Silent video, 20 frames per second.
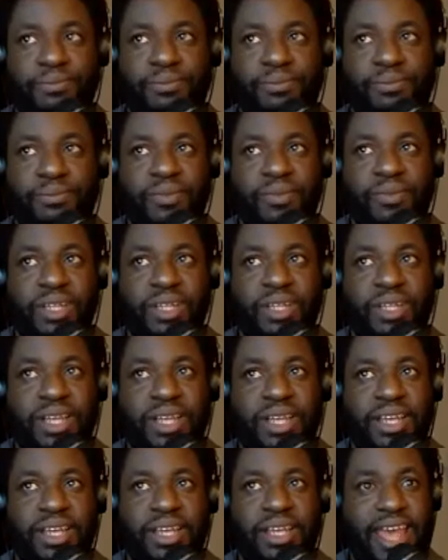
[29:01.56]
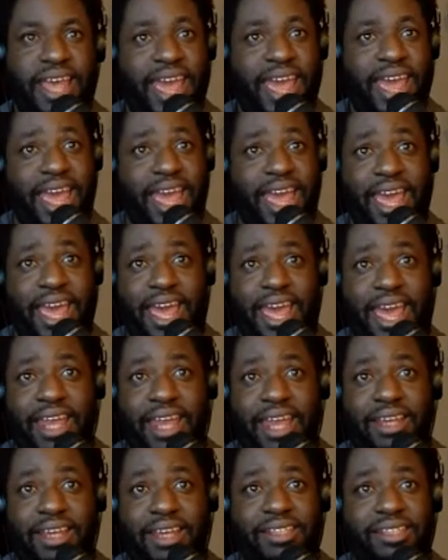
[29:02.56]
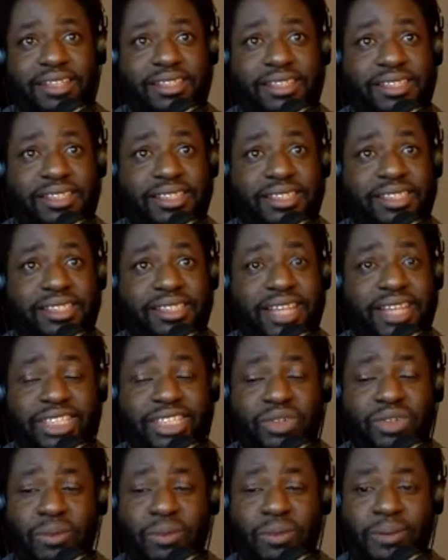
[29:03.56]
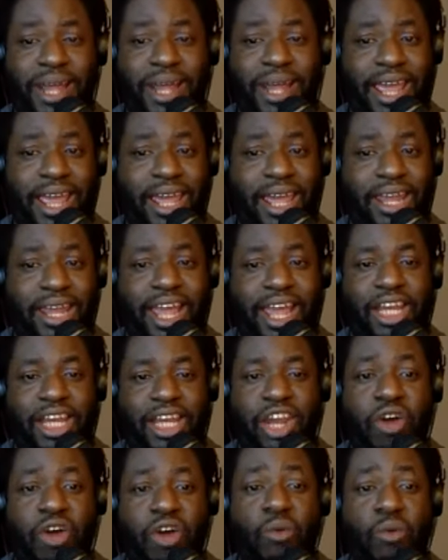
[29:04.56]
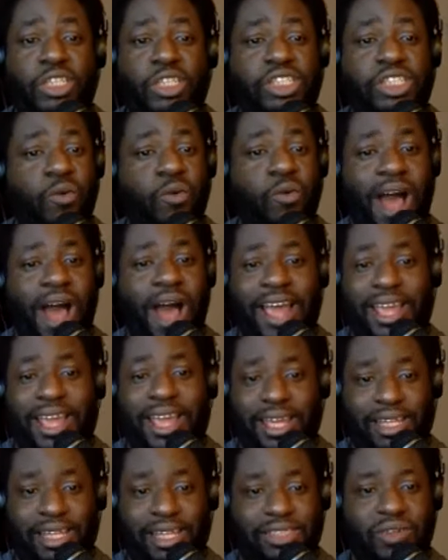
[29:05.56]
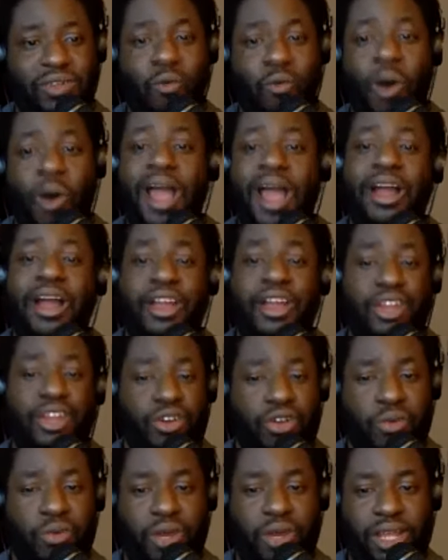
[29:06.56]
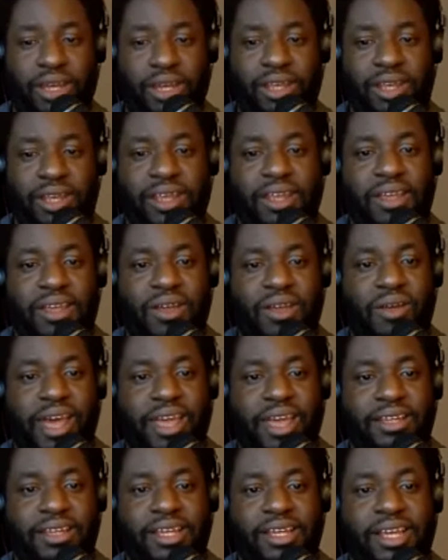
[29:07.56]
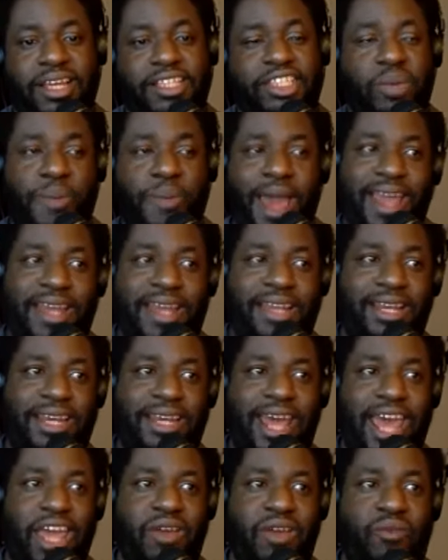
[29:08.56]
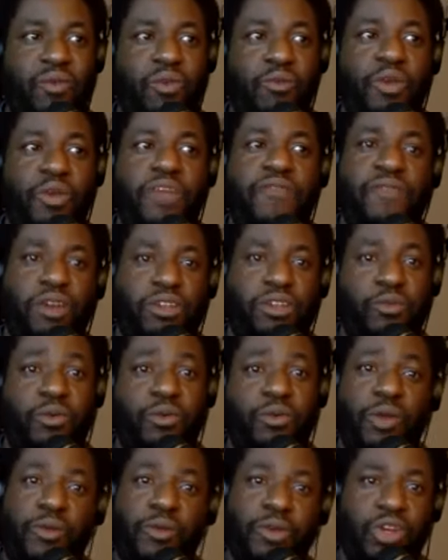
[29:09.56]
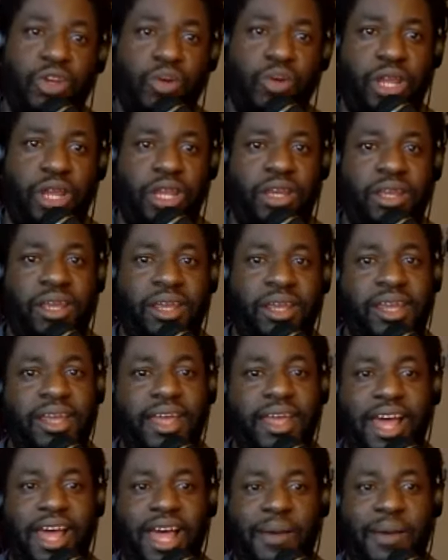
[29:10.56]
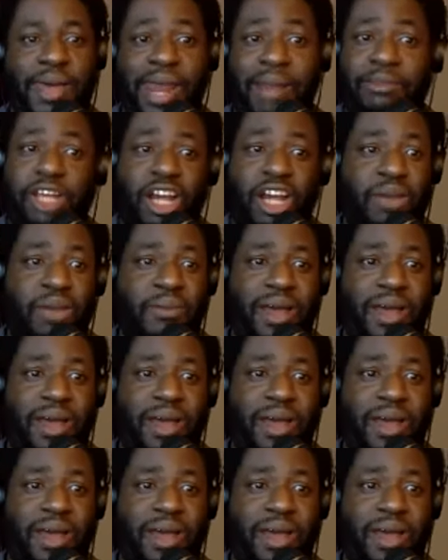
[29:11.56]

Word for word: um and stick to a plan like know what your why is why are you doing it okay mm-hmm. so back in the day when we first when we were doing it um, and i'm talking about